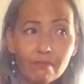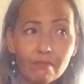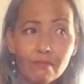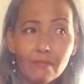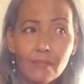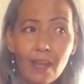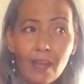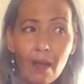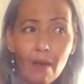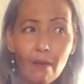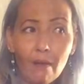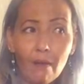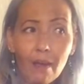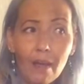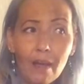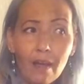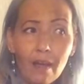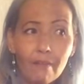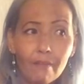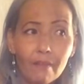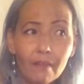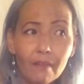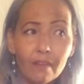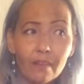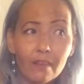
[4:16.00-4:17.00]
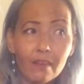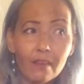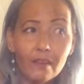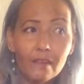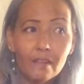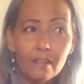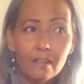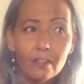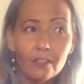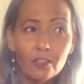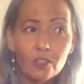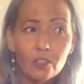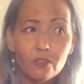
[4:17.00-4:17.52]
now I haven't
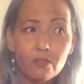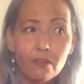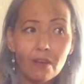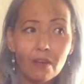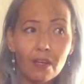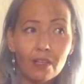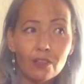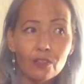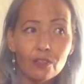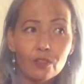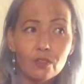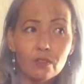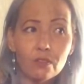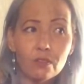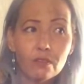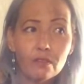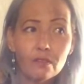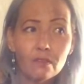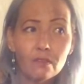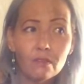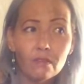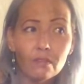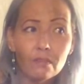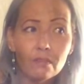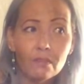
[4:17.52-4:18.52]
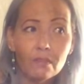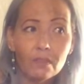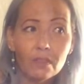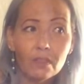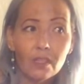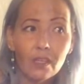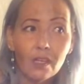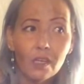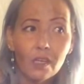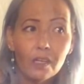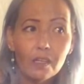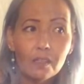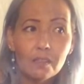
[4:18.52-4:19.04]
tried to
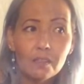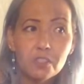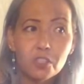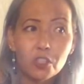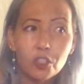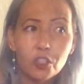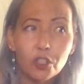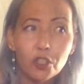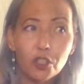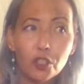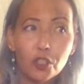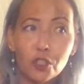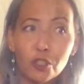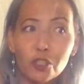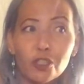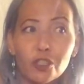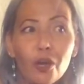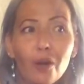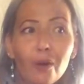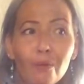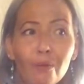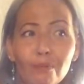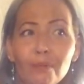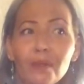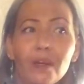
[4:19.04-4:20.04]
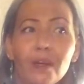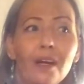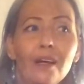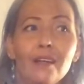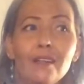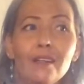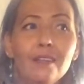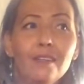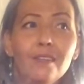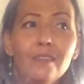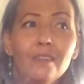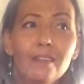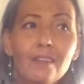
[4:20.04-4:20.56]
stomp. I
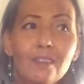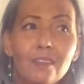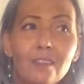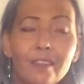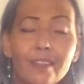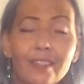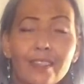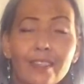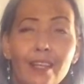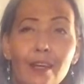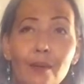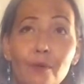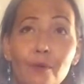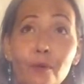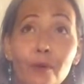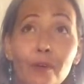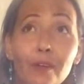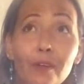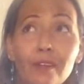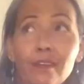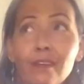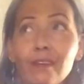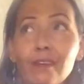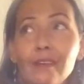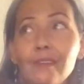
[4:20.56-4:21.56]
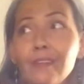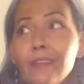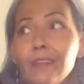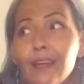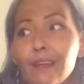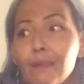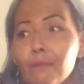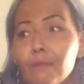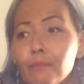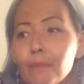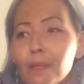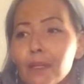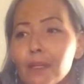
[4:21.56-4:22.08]
didn't understand what
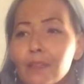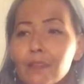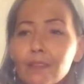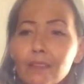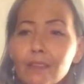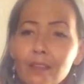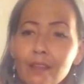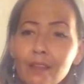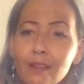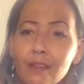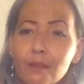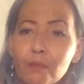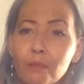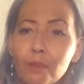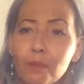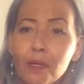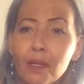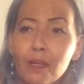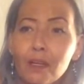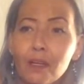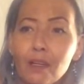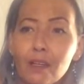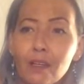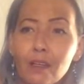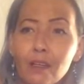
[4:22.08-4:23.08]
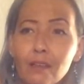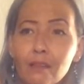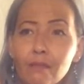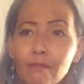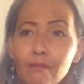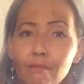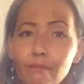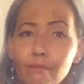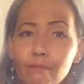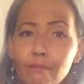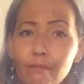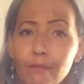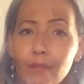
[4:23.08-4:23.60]
that meant at the beginning.
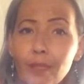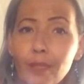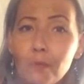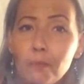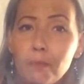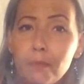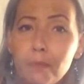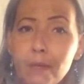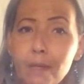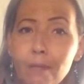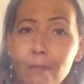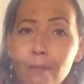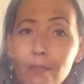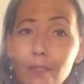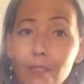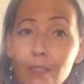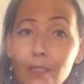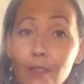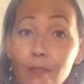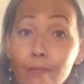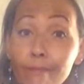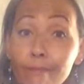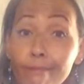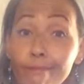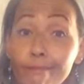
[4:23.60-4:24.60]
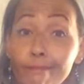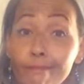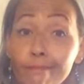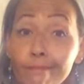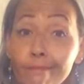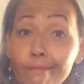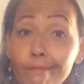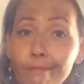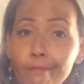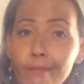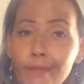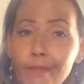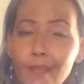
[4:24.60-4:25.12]
Embarrassing.
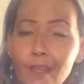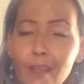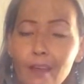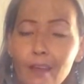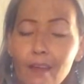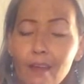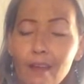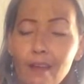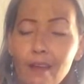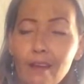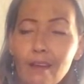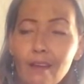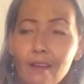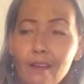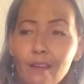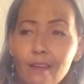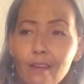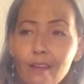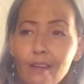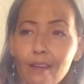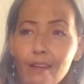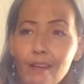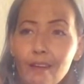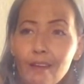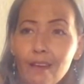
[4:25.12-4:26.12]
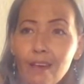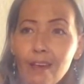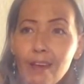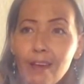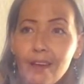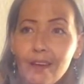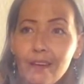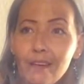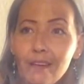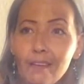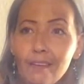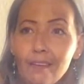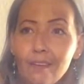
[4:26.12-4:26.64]

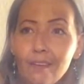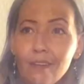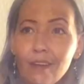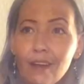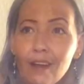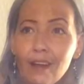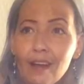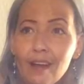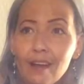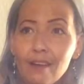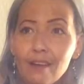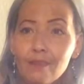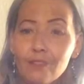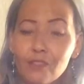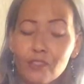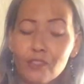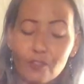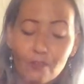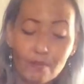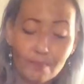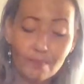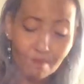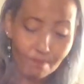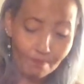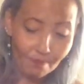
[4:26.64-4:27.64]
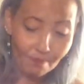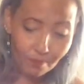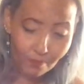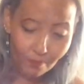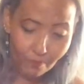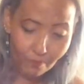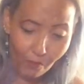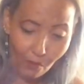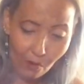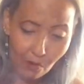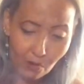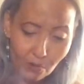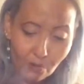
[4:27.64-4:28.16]
And I haven't
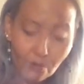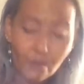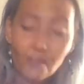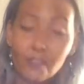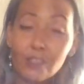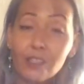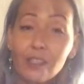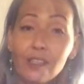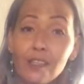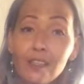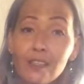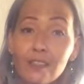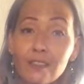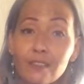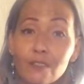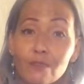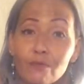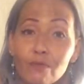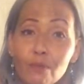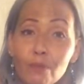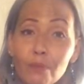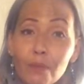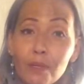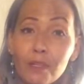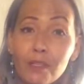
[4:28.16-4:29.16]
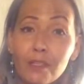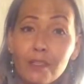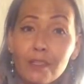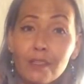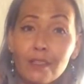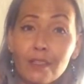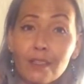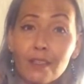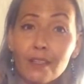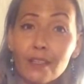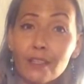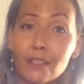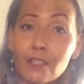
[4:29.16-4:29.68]
walked on heels for many
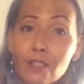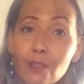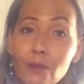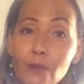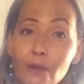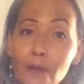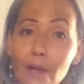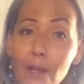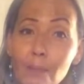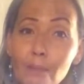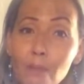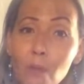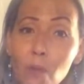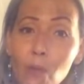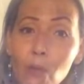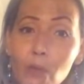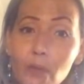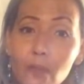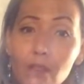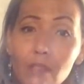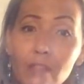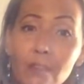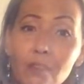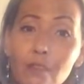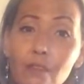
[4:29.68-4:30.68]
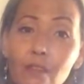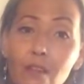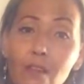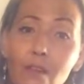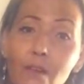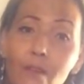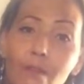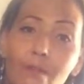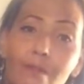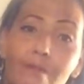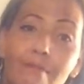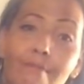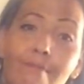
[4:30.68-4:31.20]
years, so I bought, you
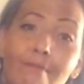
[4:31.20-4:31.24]
know.